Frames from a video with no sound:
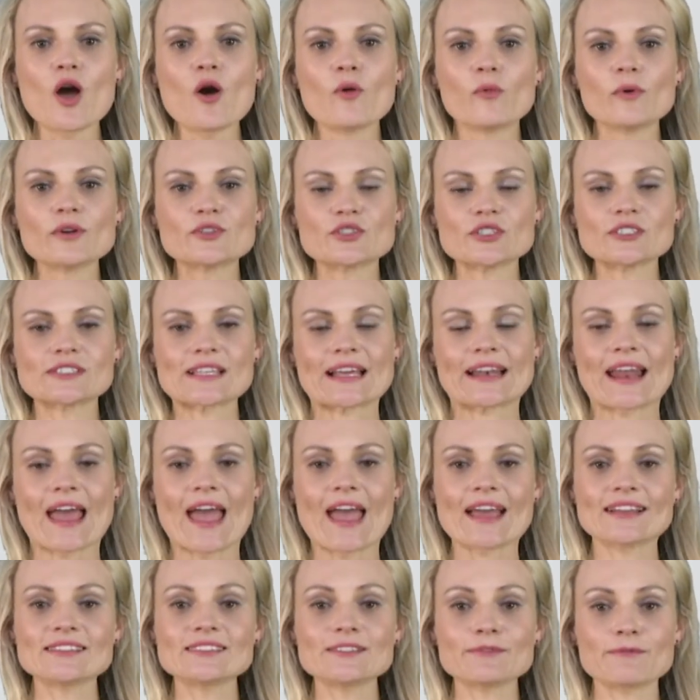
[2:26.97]
which is an
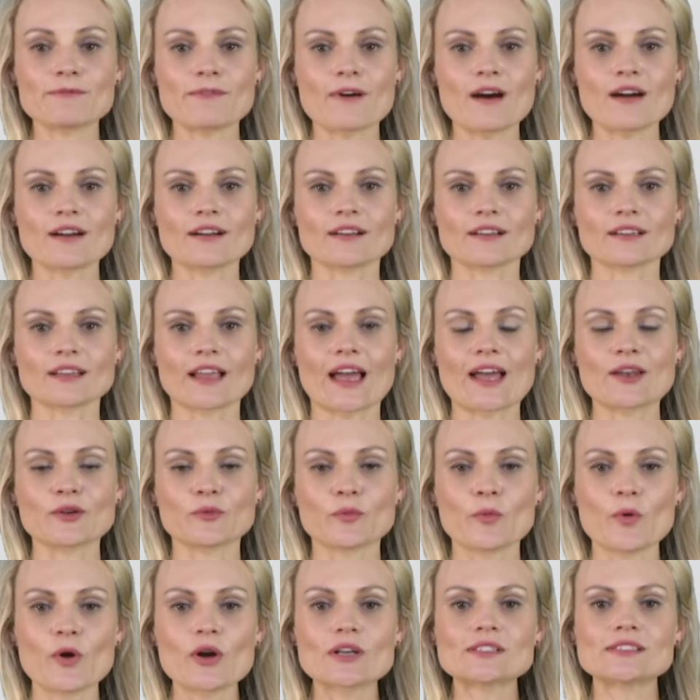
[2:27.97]
antifungal and
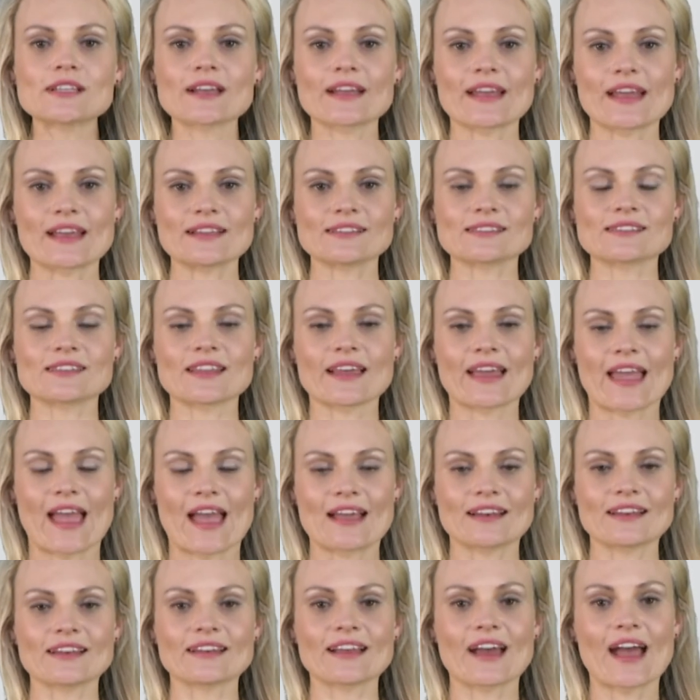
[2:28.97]
works against the
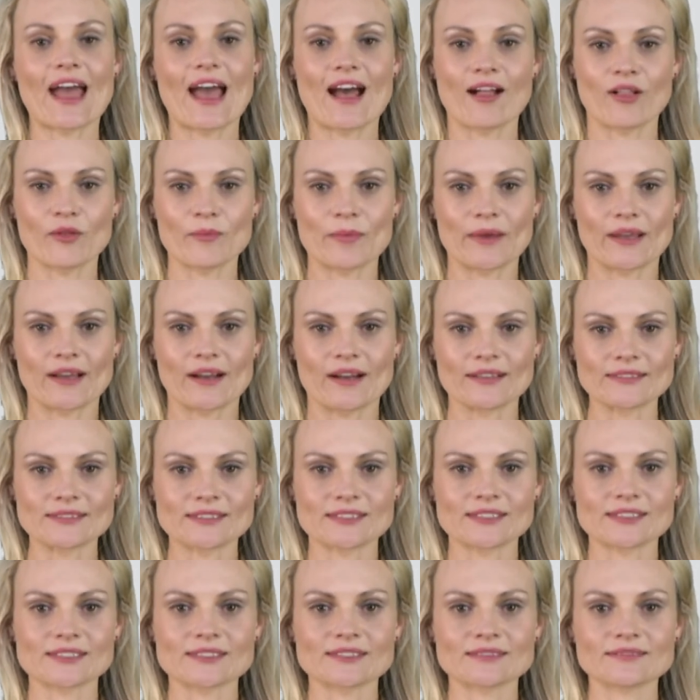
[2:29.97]
Candida
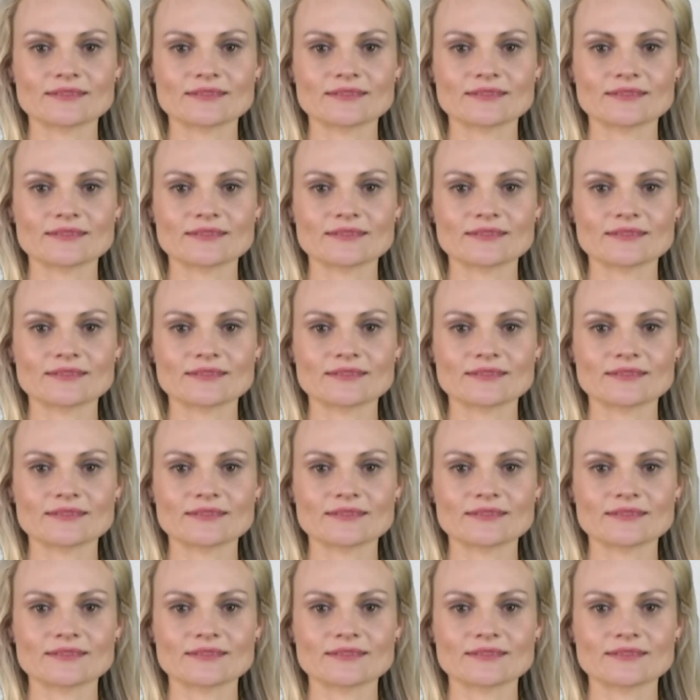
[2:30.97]
albicans.